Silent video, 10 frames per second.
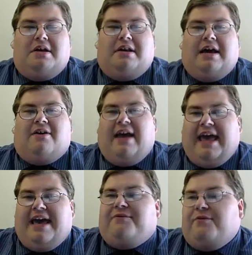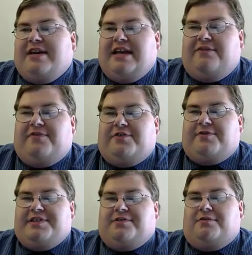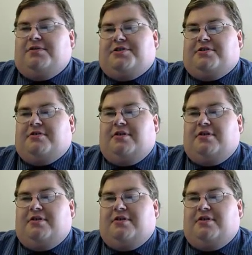Now, every infantry soldier